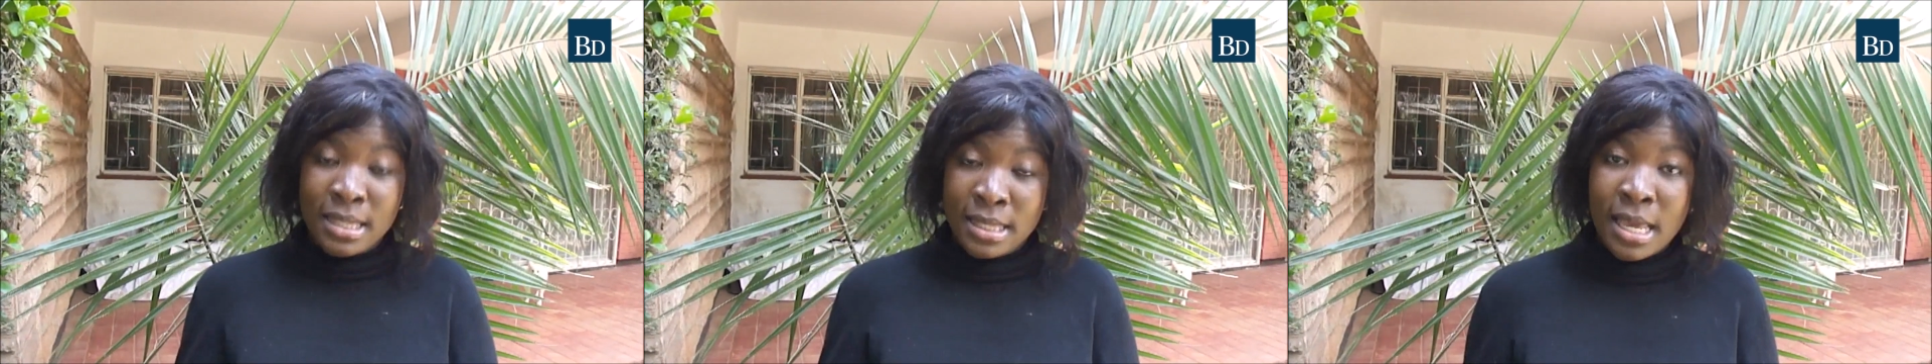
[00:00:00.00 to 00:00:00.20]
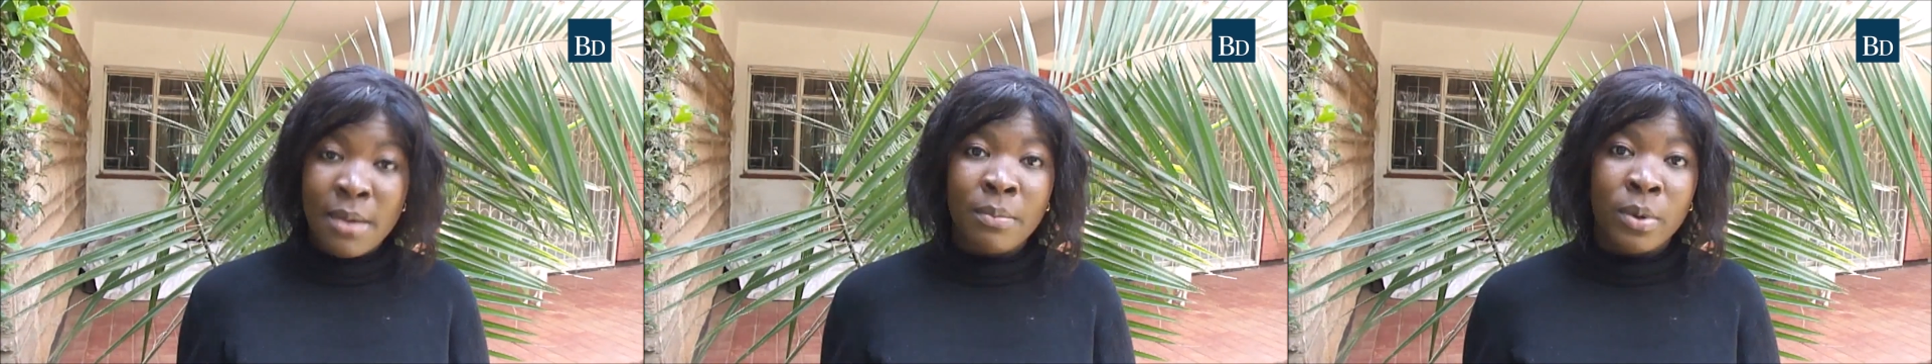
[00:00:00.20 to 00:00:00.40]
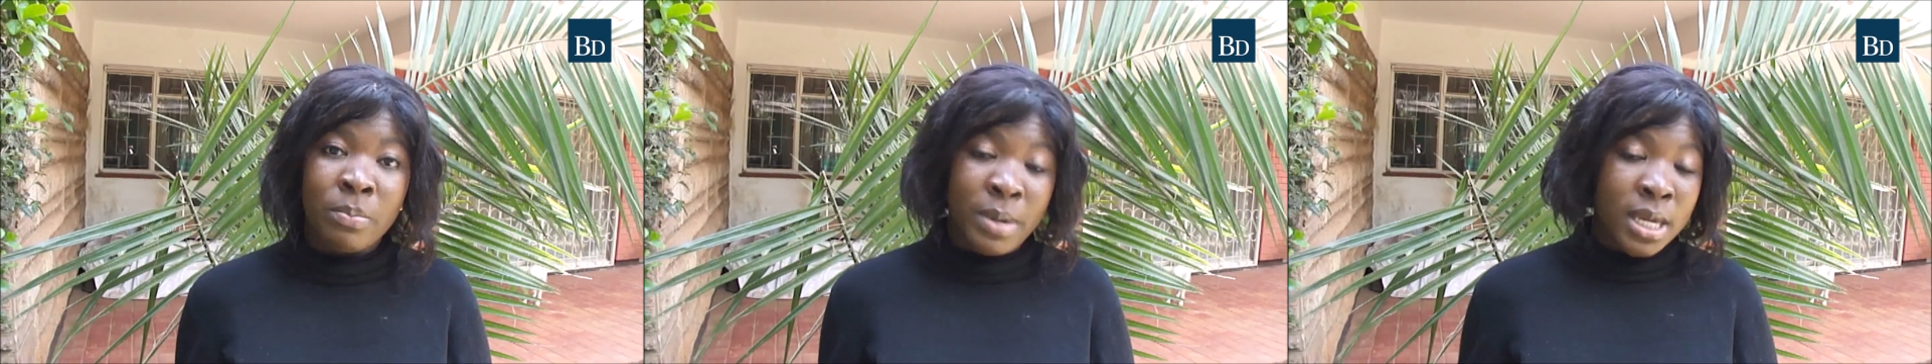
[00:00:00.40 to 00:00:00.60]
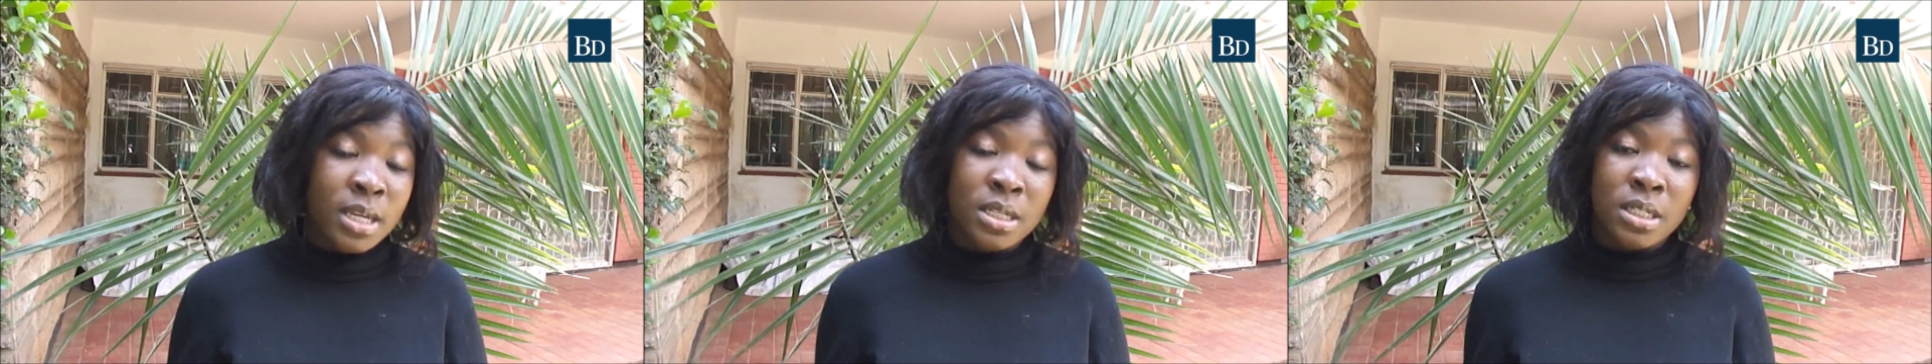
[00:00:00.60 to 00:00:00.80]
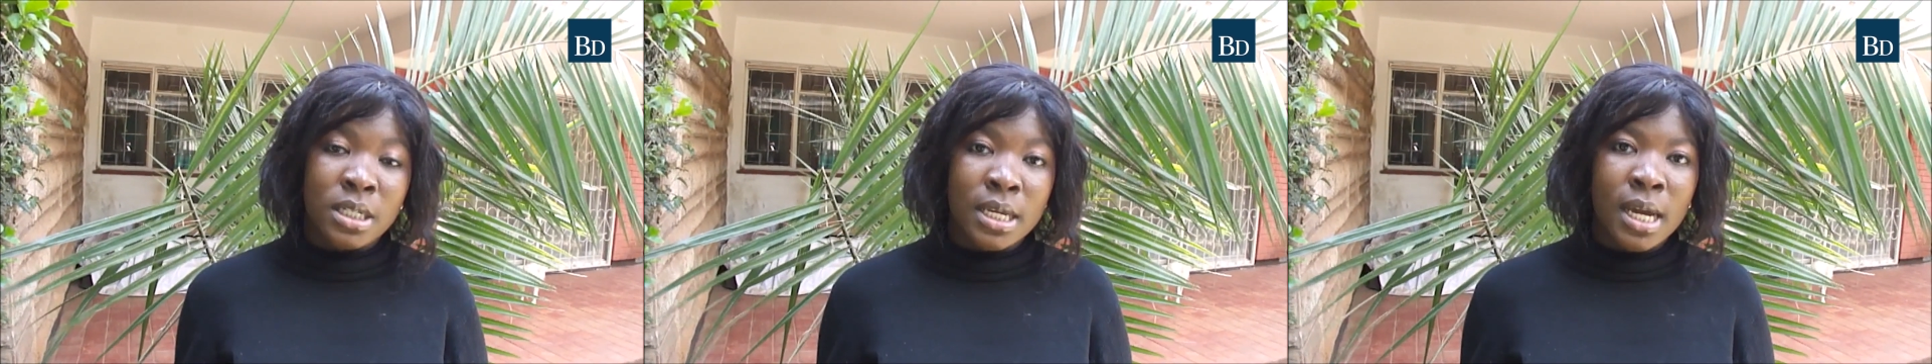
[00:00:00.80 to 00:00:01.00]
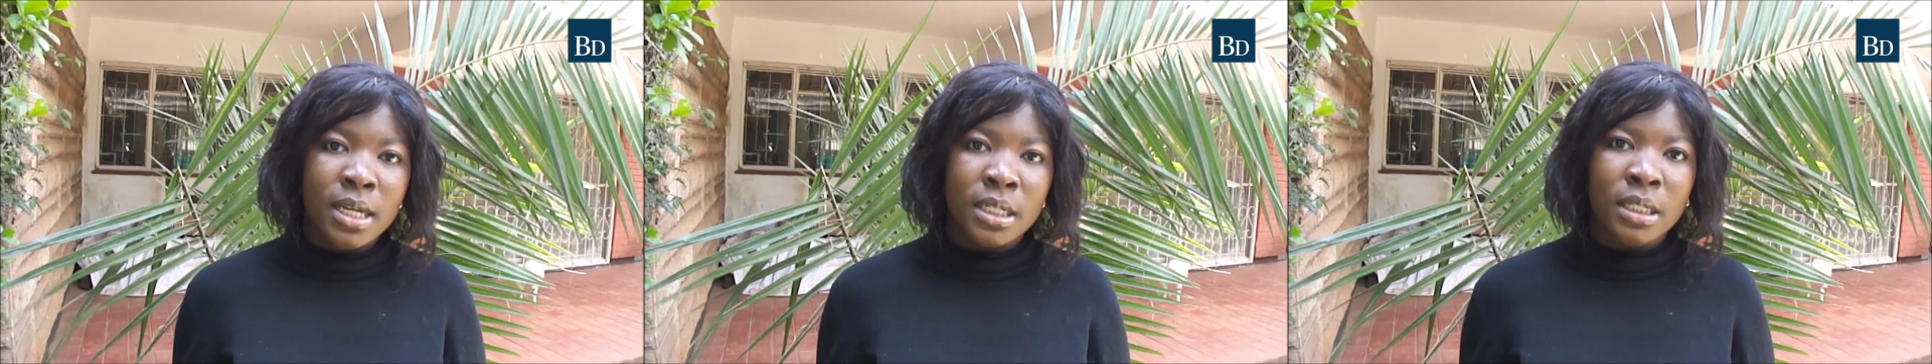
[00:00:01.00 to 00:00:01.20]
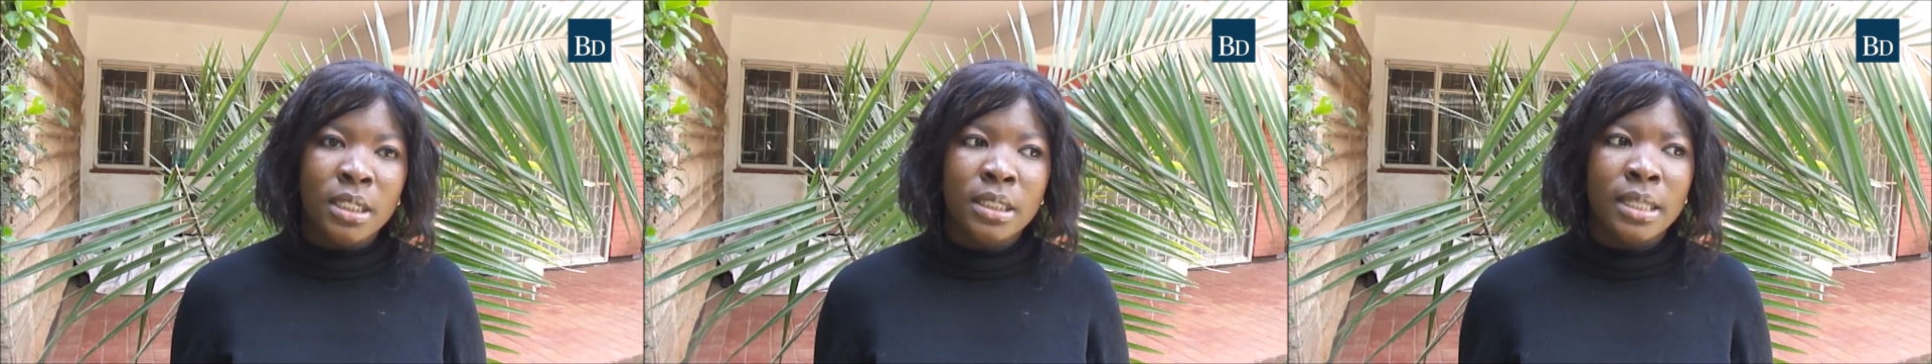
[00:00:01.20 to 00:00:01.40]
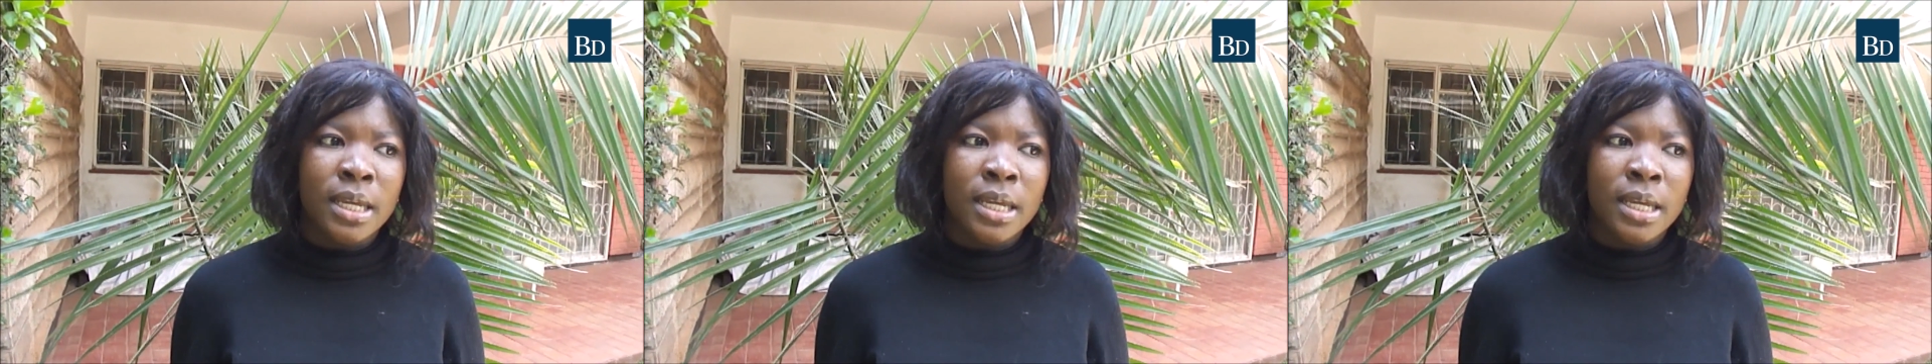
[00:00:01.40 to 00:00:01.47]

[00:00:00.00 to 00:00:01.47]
them being in Diani,